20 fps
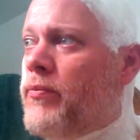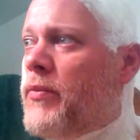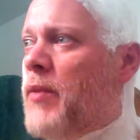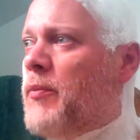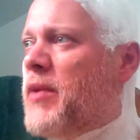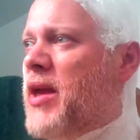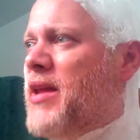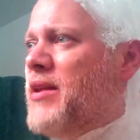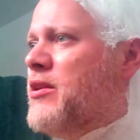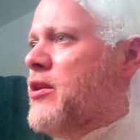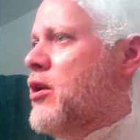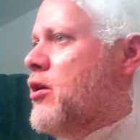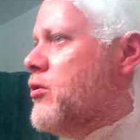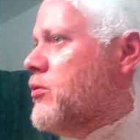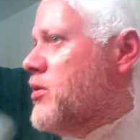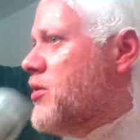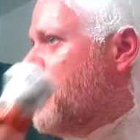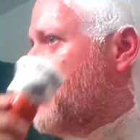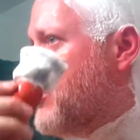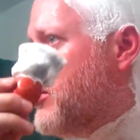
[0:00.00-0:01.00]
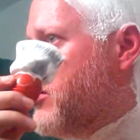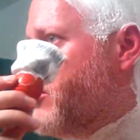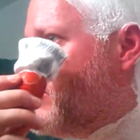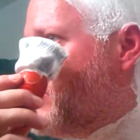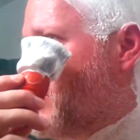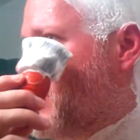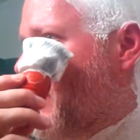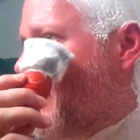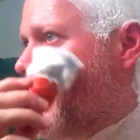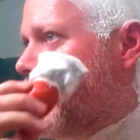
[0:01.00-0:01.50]
I'm getting different
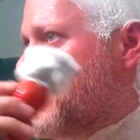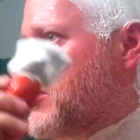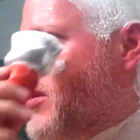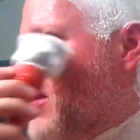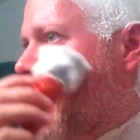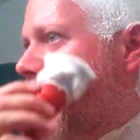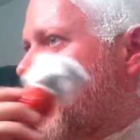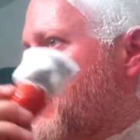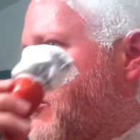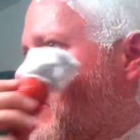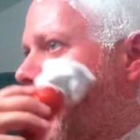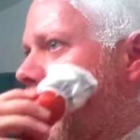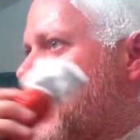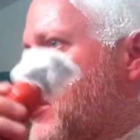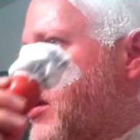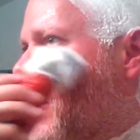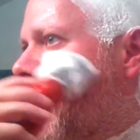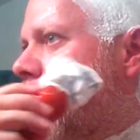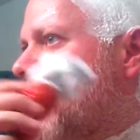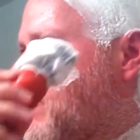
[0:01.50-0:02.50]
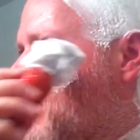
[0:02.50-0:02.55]
notes of different stuff, but yeah,